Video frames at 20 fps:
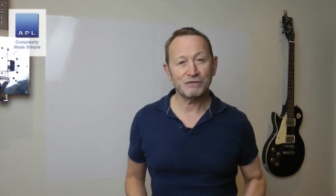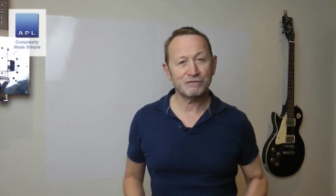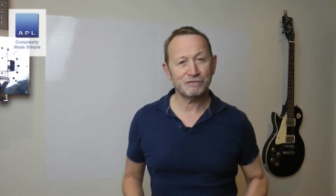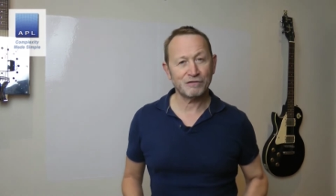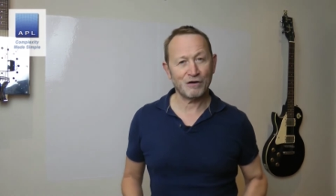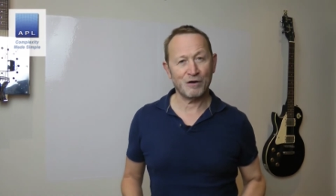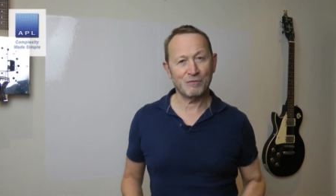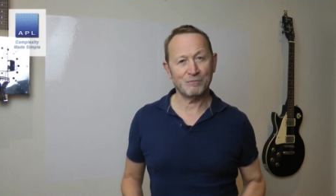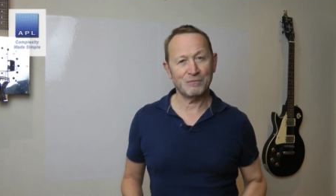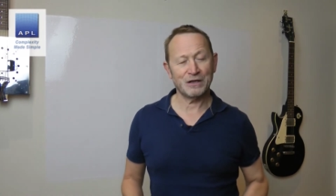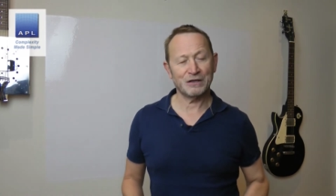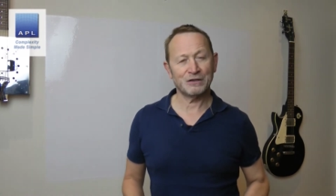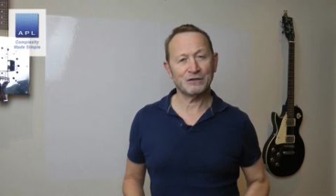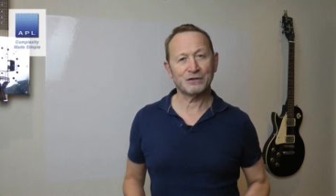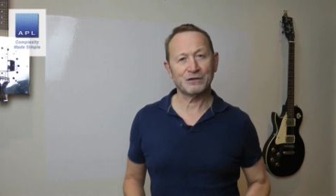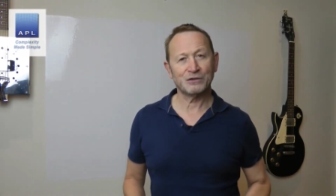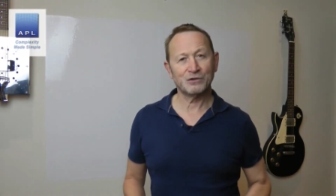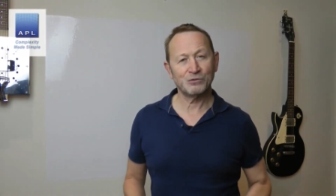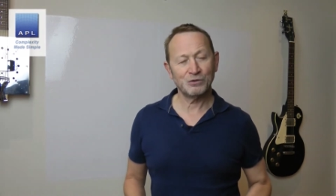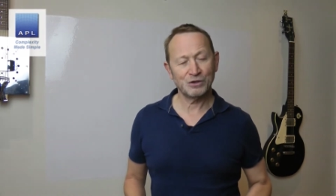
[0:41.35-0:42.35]
from
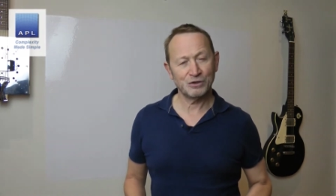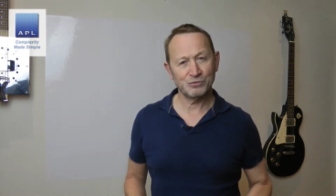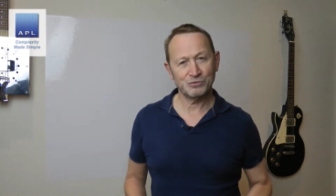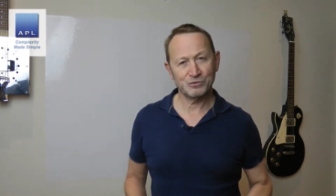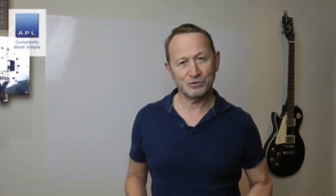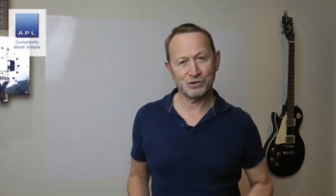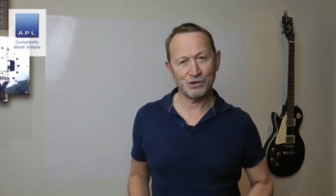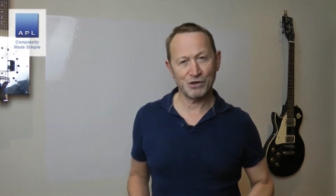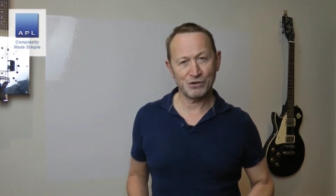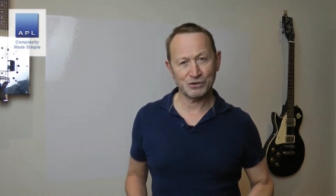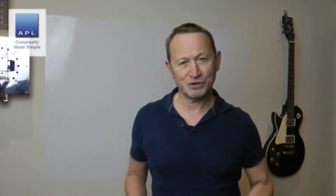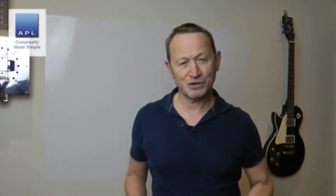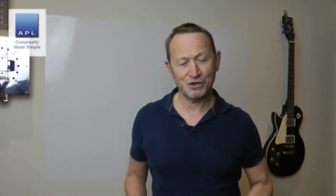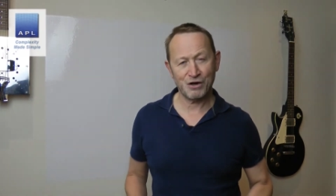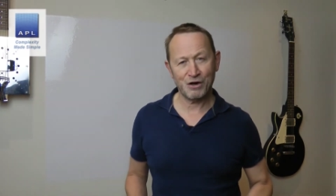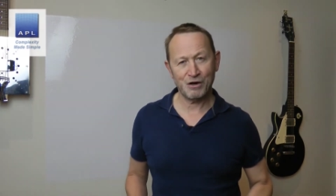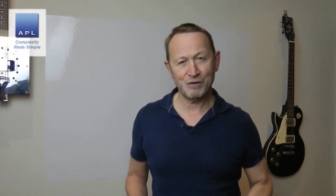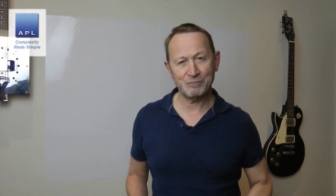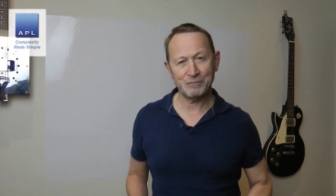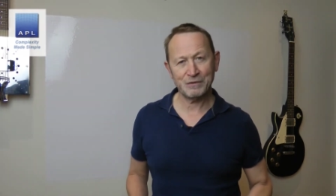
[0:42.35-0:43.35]

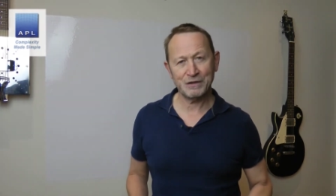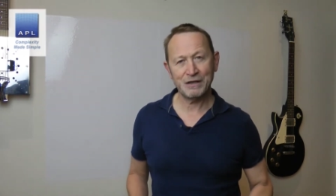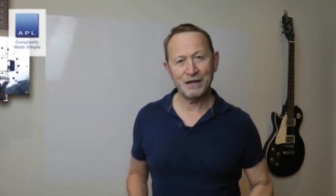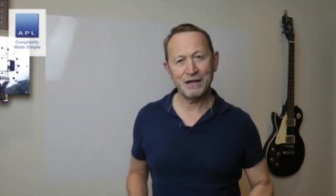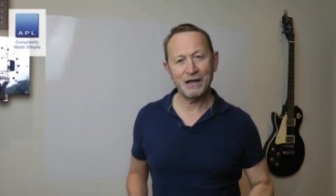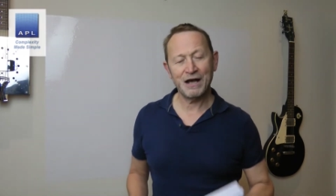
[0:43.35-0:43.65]
lulu.com